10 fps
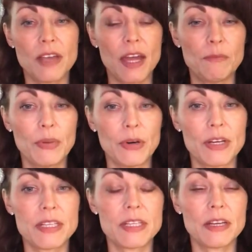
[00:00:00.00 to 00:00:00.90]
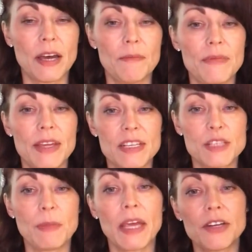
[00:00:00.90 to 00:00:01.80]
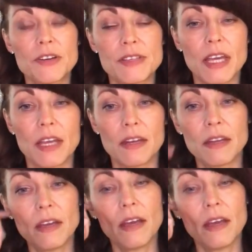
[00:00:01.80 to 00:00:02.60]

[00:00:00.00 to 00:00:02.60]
and put the expanders in,